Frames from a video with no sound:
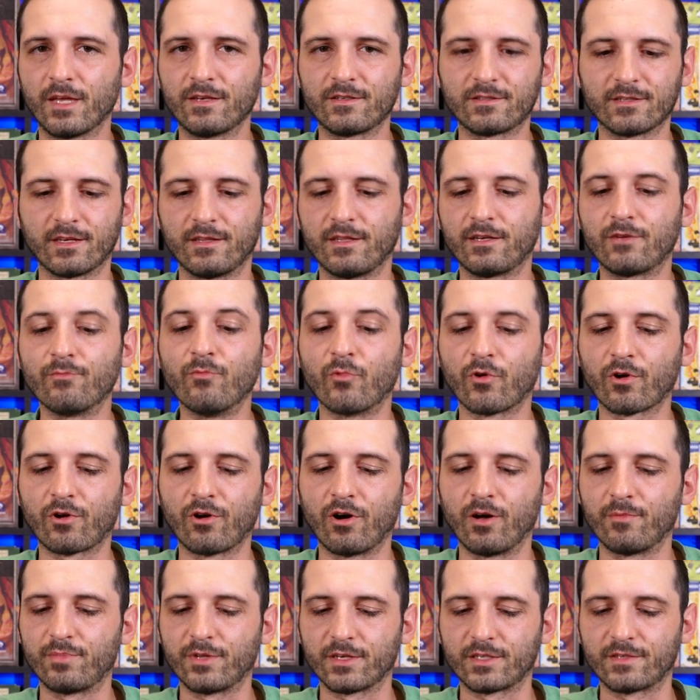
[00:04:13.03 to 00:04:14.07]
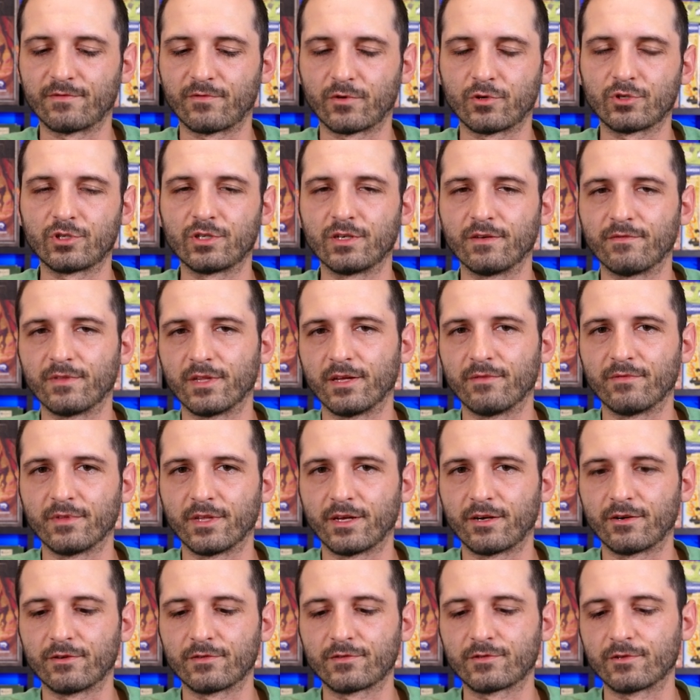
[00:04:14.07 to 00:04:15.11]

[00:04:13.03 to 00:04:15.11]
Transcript: slightly more complex version of Love Letter.